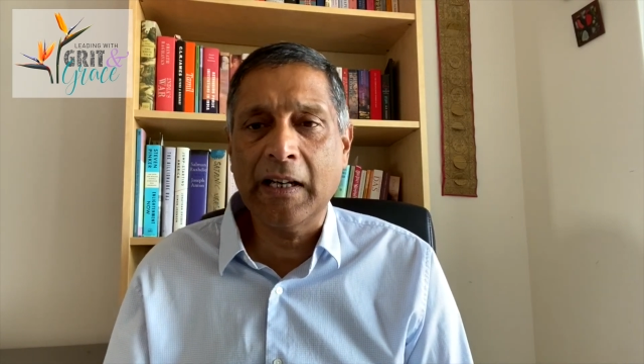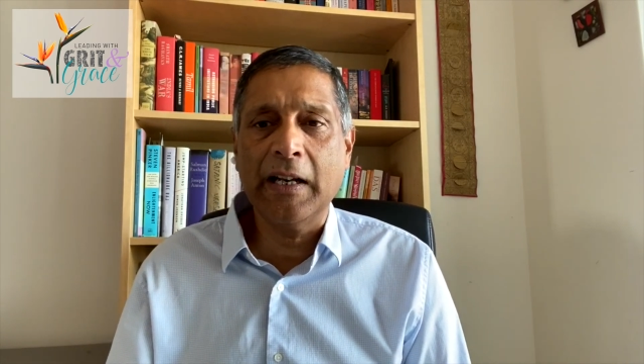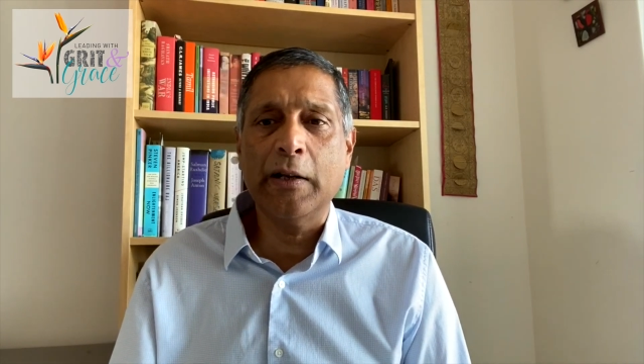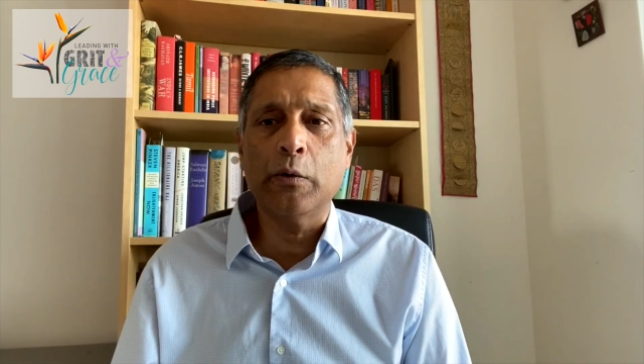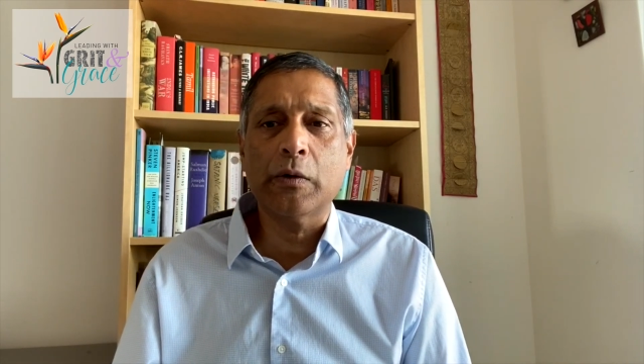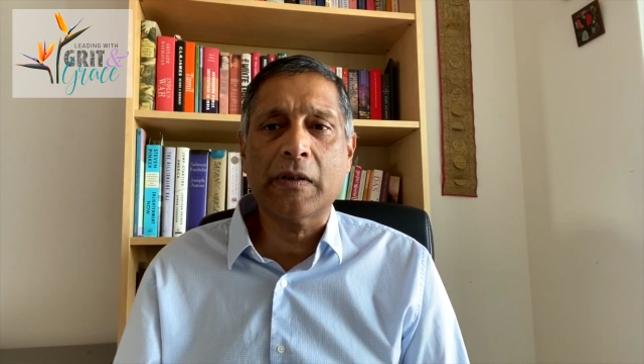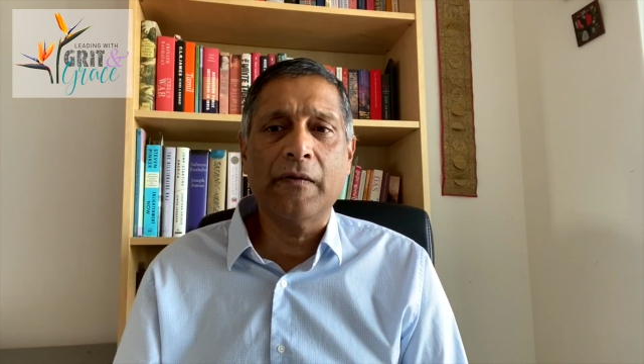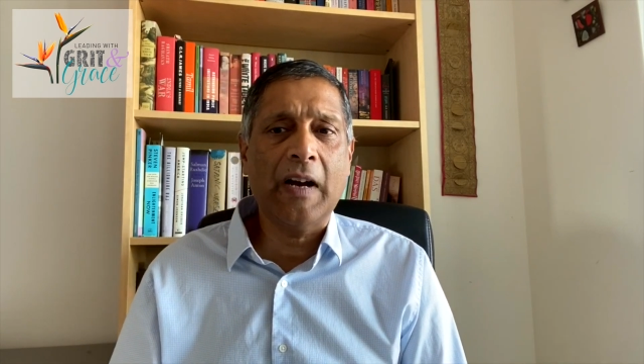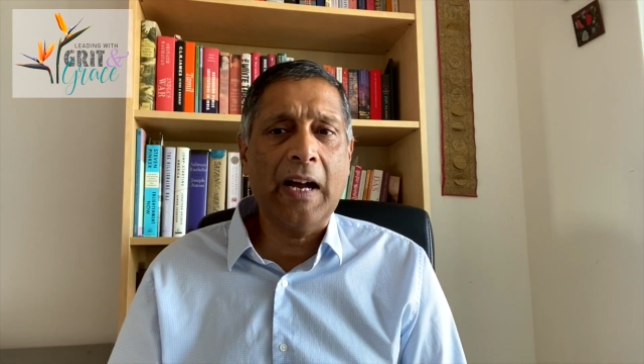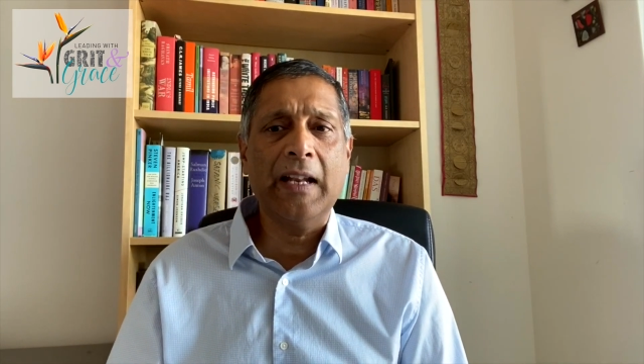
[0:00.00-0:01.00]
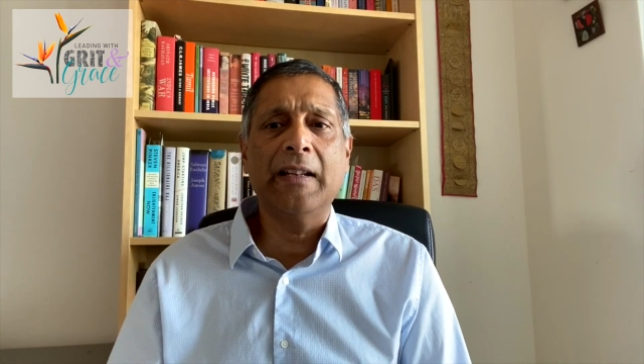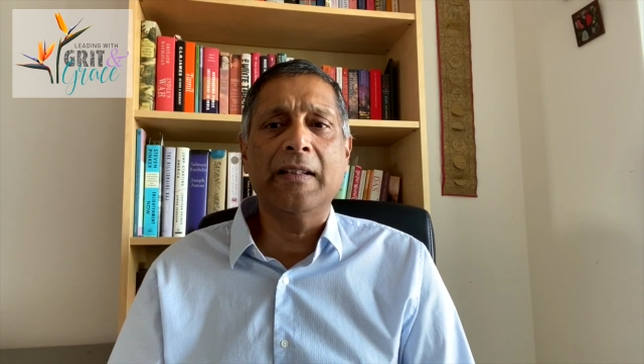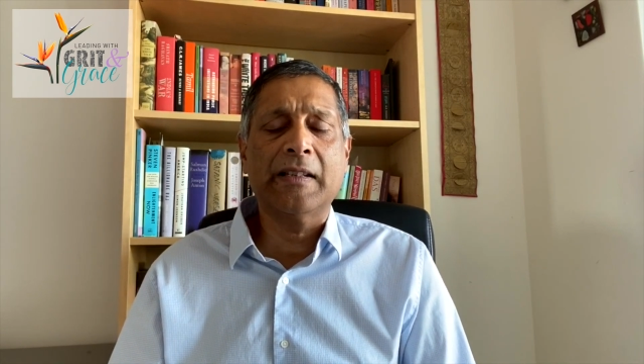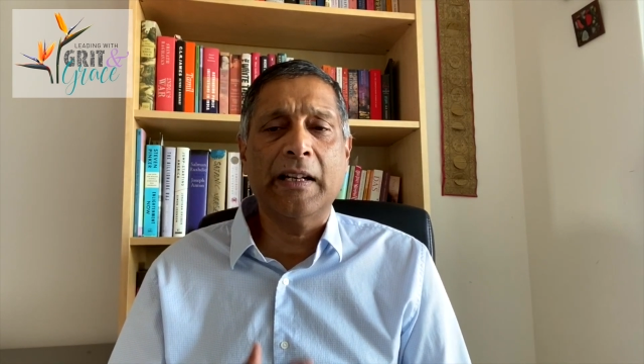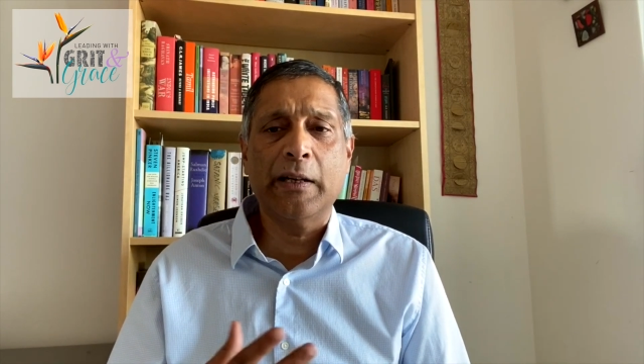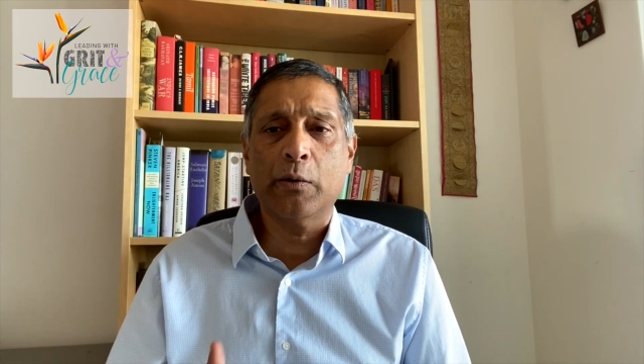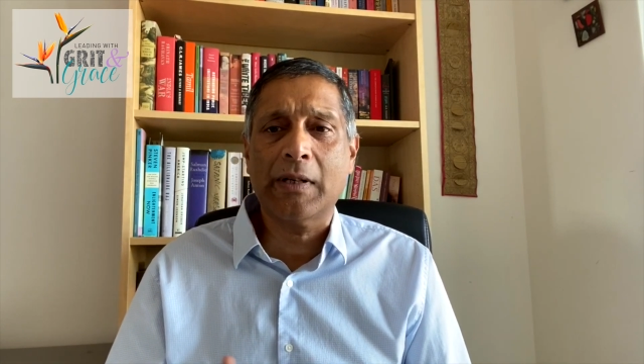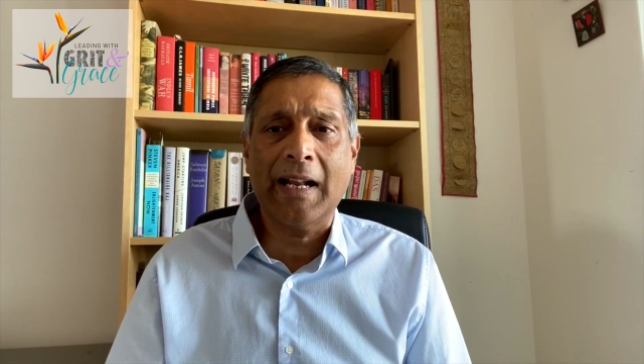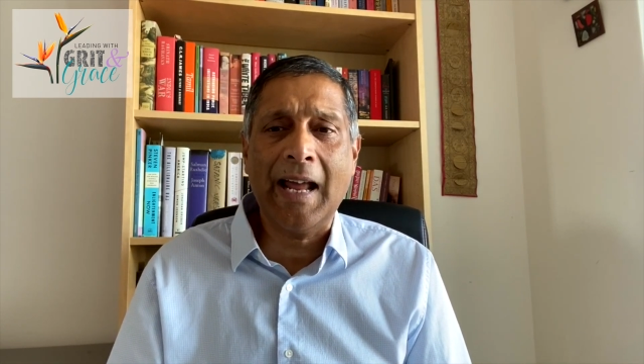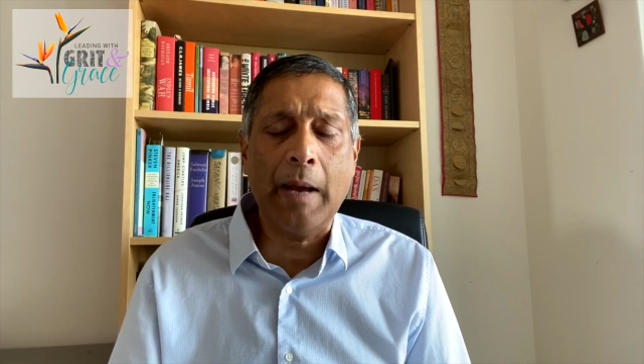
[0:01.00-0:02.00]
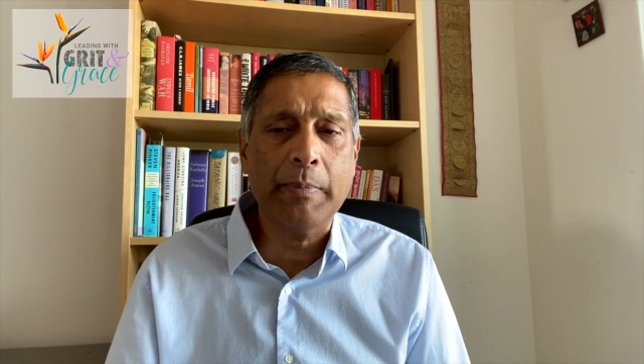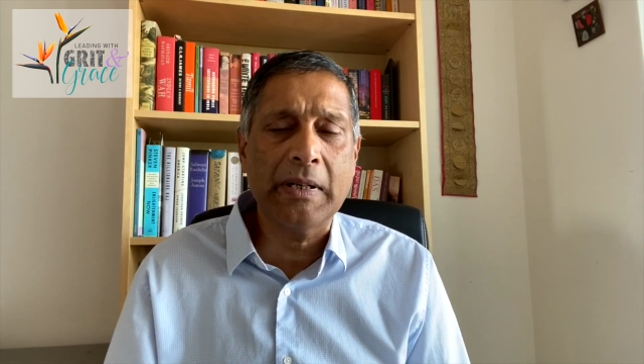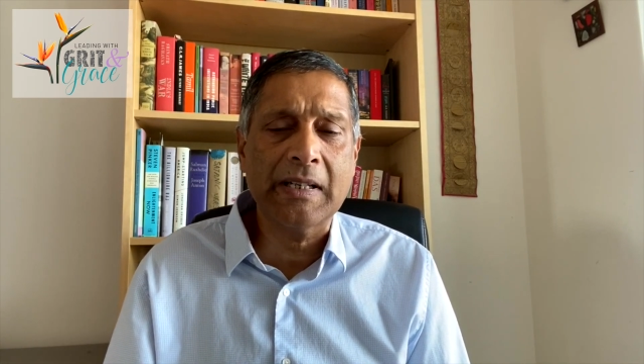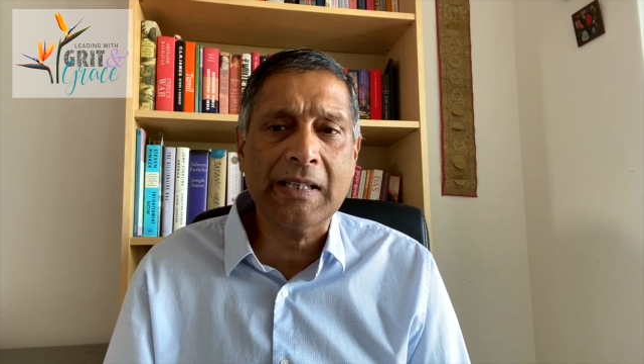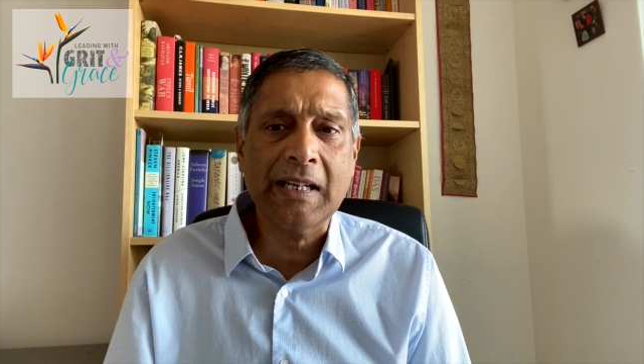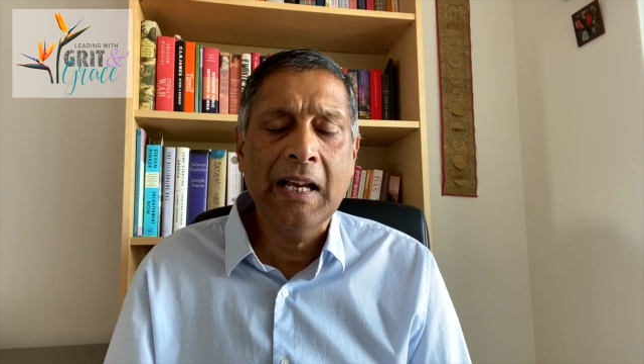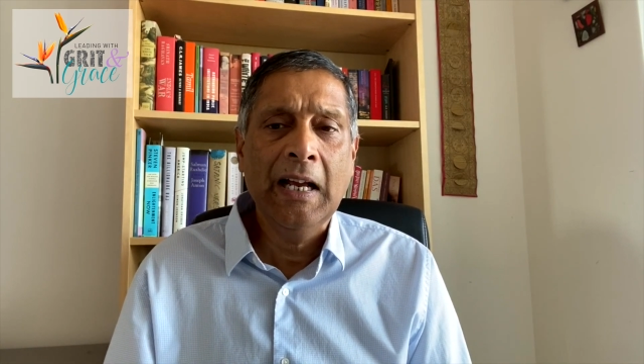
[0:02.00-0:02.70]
induced violence, induced unhappiness.